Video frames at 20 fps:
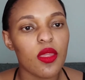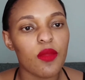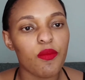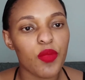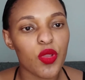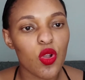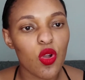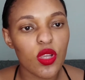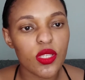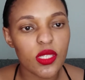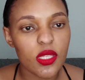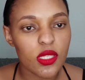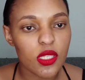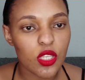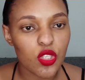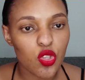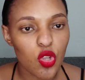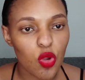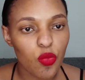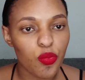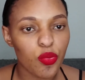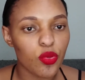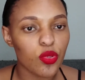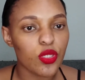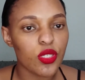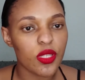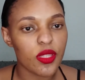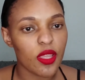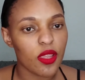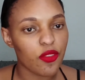because it's a sock
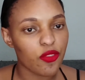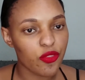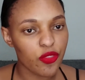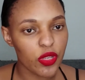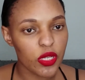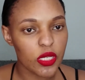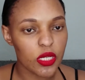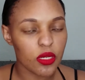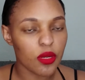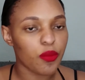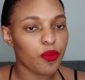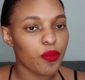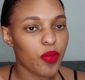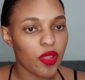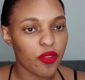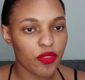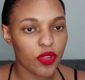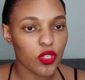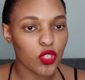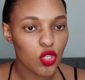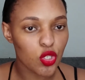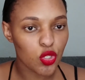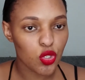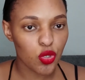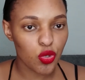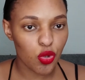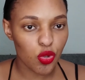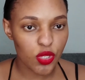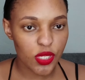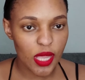boot, they fit perfect
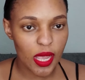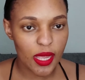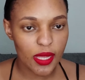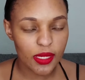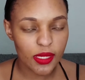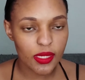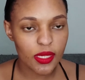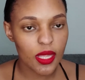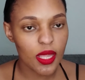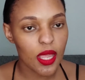to your size.